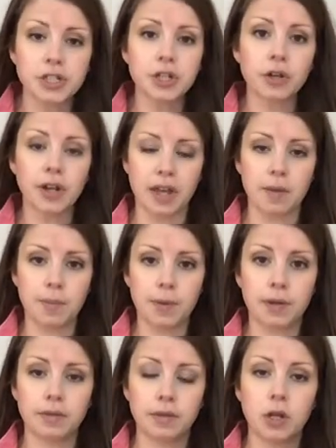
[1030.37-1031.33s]
your hip,
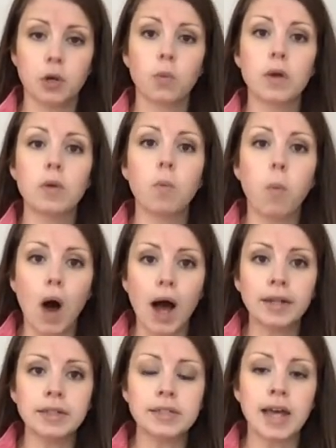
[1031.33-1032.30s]
we
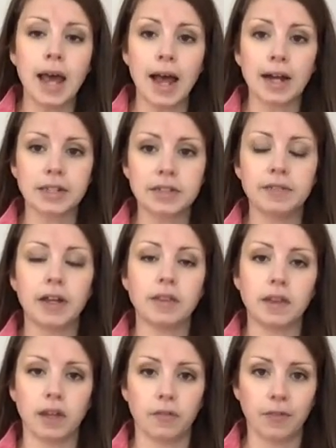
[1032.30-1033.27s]
want to activate
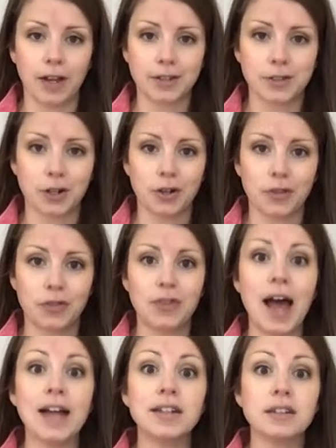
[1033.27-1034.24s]
the hip flexor.
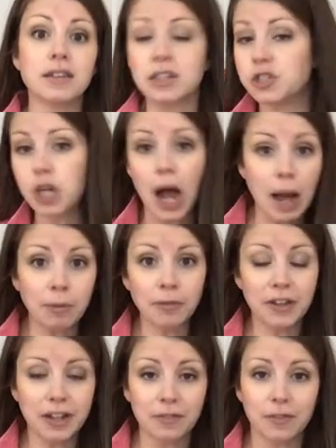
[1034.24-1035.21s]
The job of
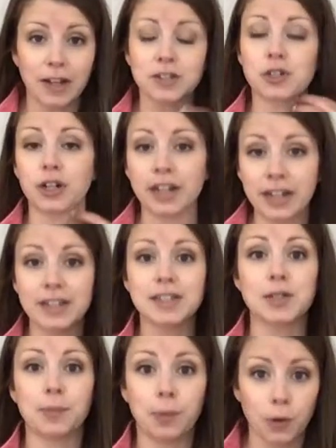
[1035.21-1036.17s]
the hip flexor is
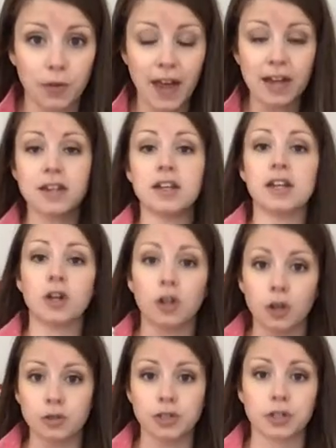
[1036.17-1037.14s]
to pull that knee
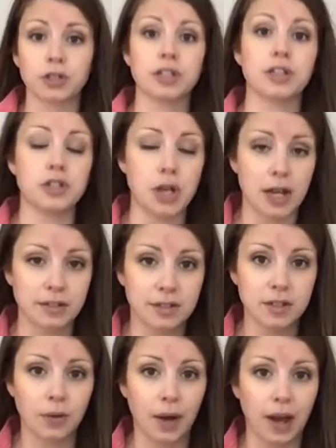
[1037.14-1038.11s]
closer to the chest,
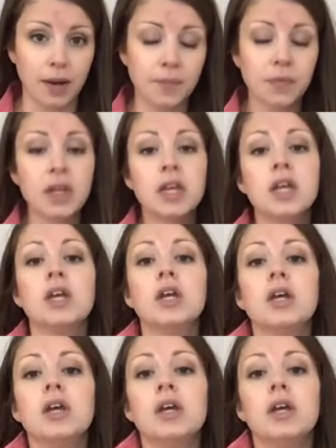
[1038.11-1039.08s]
okay?
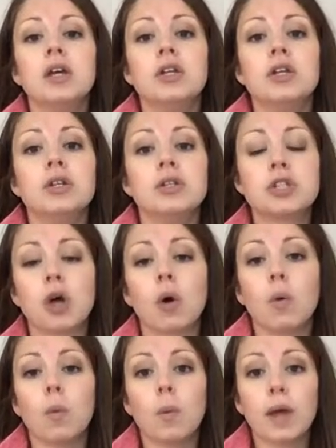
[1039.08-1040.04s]

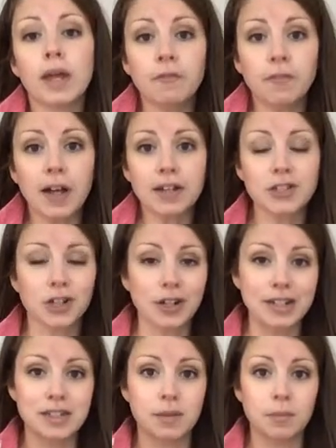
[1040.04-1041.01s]
So hip
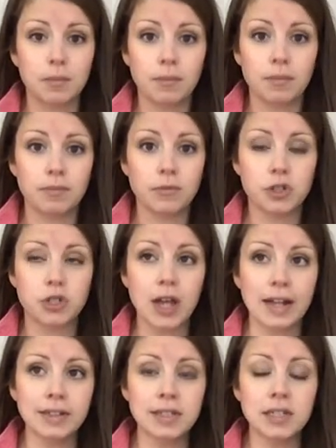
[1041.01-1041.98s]
flexor
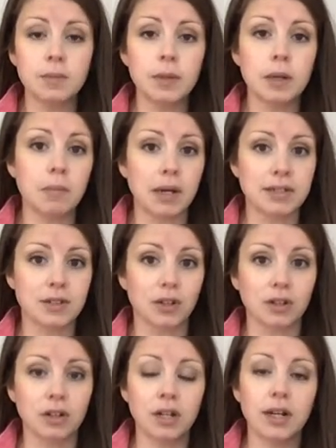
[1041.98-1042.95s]
tends to be a
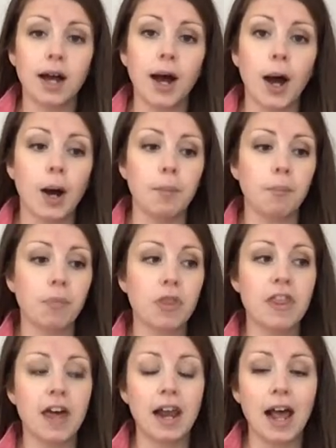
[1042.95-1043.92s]
muscle
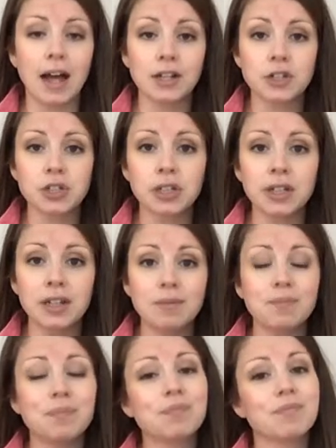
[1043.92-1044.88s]
that
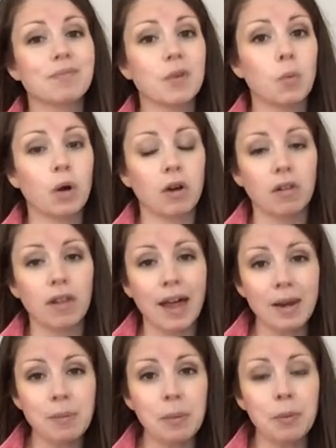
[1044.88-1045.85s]
actually, where a lot
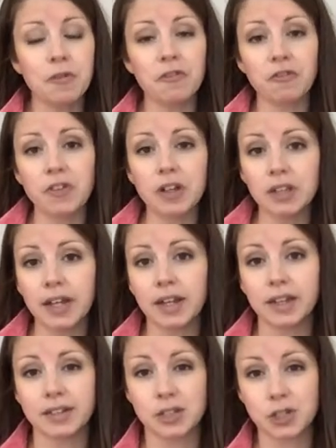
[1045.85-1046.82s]
of people feel like
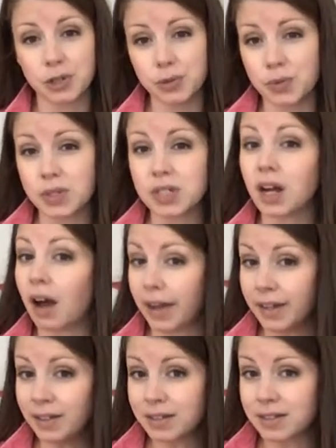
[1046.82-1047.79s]
it's too
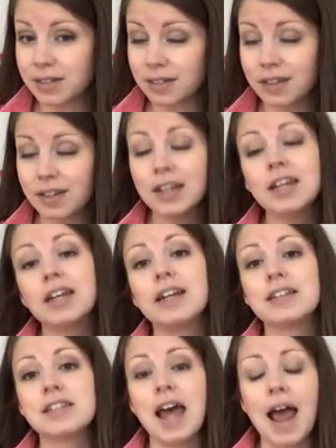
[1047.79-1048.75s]
tight,
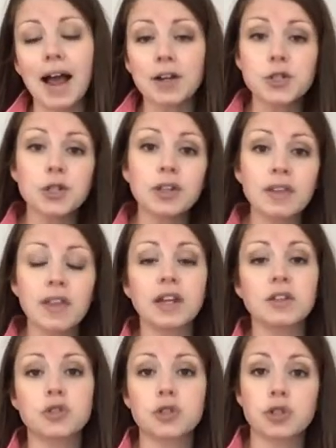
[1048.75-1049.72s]
it's actually that
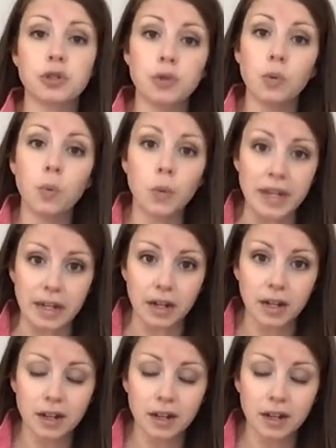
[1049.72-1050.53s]
it's too weak.